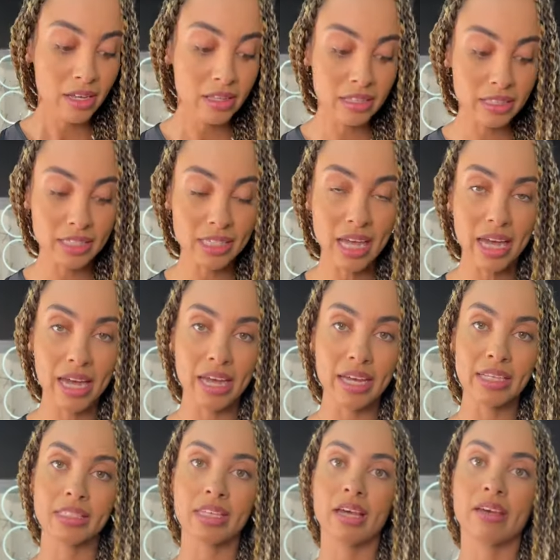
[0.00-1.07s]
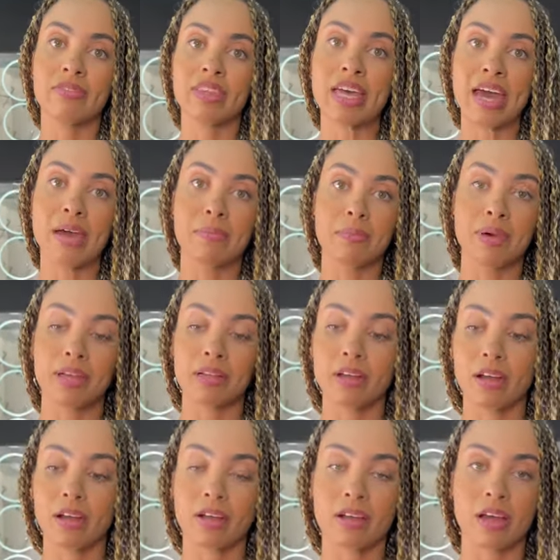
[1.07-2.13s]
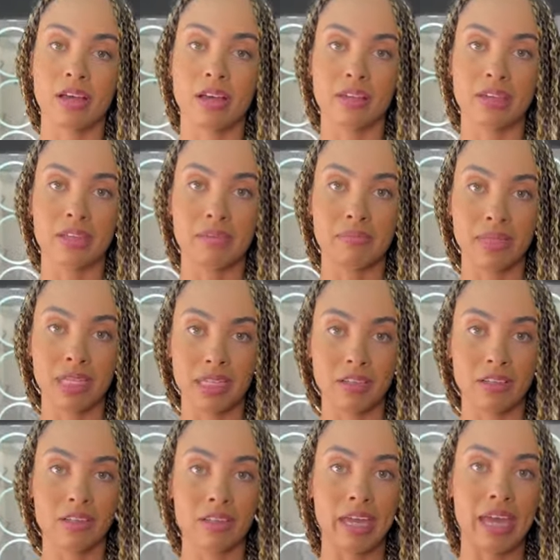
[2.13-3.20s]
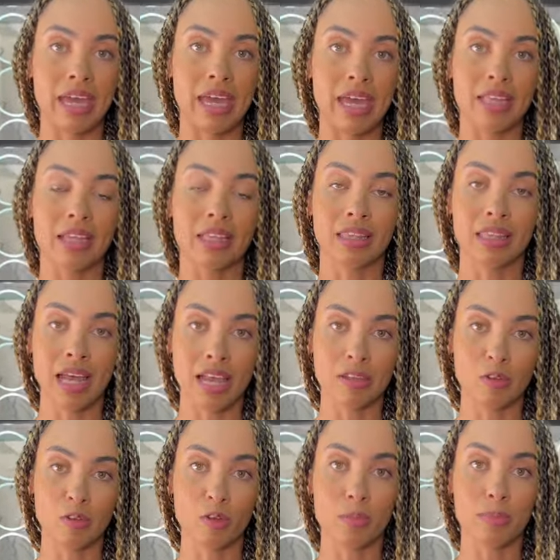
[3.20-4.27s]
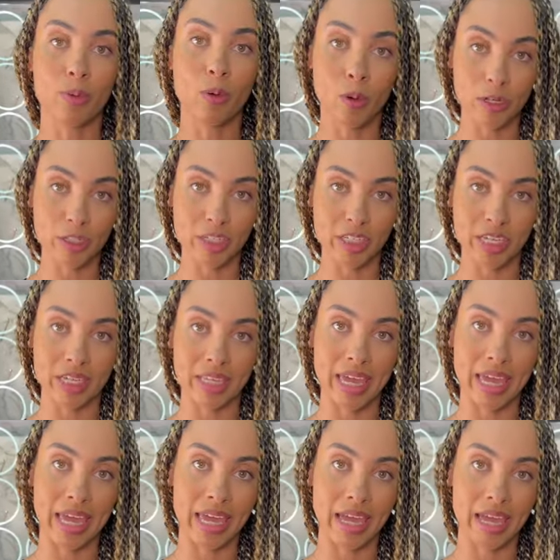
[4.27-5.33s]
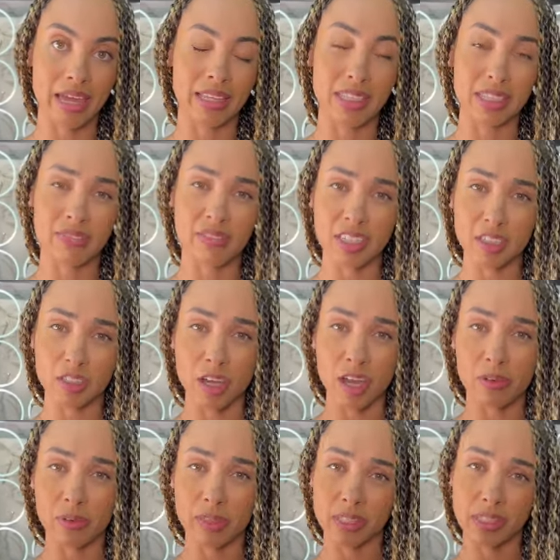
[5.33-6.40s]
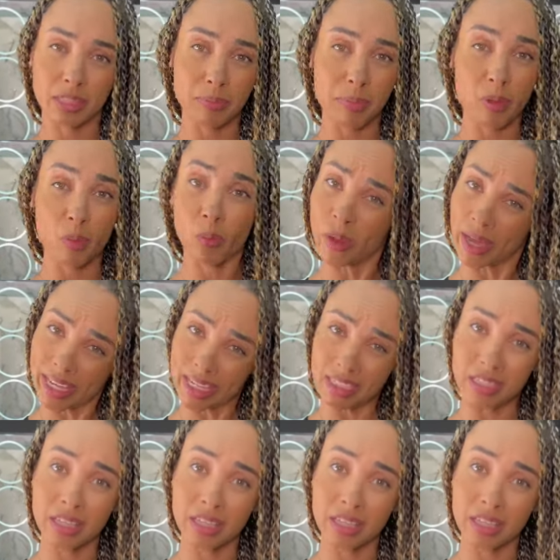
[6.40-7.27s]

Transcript: the sides of that mud guard on the medial and lateral portion, and it's finished off with a simple white